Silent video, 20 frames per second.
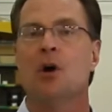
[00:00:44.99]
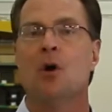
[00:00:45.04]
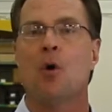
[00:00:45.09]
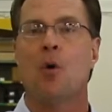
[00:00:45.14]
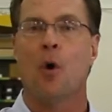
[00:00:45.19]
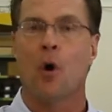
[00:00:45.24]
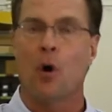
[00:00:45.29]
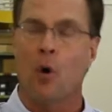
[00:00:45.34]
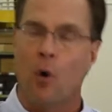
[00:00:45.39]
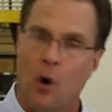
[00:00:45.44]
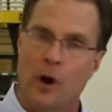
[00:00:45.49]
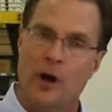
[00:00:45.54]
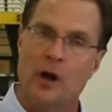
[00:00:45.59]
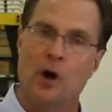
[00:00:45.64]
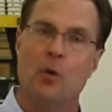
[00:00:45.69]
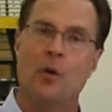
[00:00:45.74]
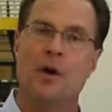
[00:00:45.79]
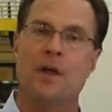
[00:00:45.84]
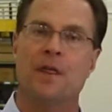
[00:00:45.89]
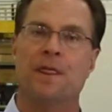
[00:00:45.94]
or oil
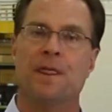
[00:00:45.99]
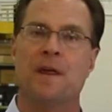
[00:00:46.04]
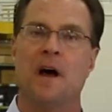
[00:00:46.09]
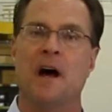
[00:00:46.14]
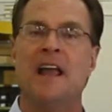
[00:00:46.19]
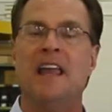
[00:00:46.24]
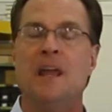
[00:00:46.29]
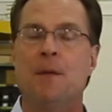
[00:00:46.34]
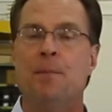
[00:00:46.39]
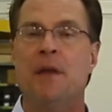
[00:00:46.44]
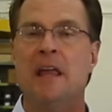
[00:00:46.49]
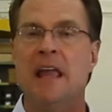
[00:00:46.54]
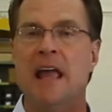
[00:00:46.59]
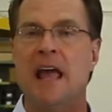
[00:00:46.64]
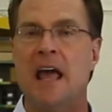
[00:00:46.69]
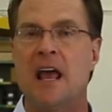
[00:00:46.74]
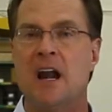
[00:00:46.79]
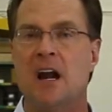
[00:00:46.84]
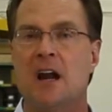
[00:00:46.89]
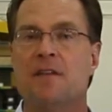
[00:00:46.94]
with uh,
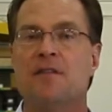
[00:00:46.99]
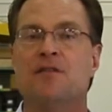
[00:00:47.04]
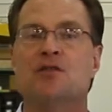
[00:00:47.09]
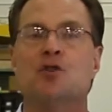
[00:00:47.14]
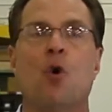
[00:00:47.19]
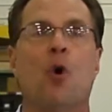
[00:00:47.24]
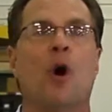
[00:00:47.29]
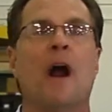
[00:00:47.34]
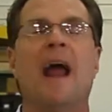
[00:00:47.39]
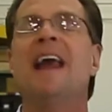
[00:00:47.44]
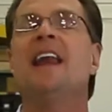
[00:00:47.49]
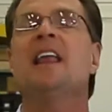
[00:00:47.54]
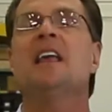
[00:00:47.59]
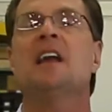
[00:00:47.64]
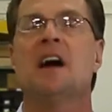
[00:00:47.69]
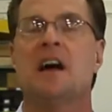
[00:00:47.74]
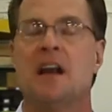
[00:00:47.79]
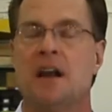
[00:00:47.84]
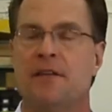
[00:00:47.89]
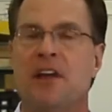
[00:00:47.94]
EPA additives or any
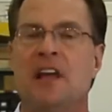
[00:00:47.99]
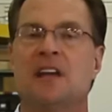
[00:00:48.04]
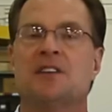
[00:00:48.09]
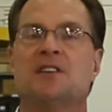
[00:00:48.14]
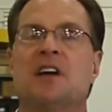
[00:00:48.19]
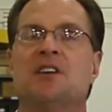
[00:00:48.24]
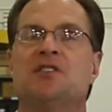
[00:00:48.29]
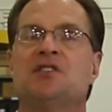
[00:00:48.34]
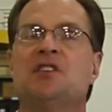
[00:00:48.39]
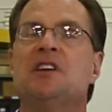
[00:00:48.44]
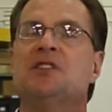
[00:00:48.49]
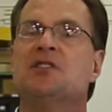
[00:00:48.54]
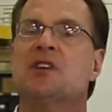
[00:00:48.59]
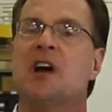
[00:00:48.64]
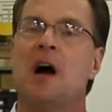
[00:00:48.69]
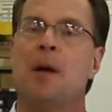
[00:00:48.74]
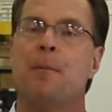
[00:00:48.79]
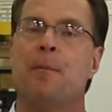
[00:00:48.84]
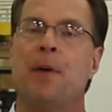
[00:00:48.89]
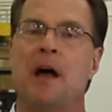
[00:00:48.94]
kind of anti-seize
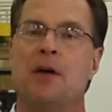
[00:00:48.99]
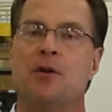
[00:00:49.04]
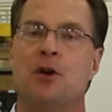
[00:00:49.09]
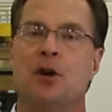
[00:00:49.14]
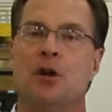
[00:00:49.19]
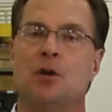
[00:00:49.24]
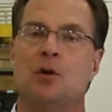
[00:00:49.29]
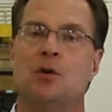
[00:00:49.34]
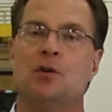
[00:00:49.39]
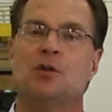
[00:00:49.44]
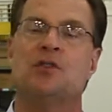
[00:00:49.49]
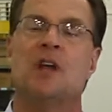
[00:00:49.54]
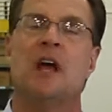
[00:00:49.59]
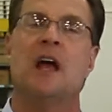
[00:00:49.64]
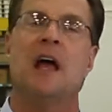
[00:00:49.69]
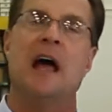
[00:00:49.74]
compound are used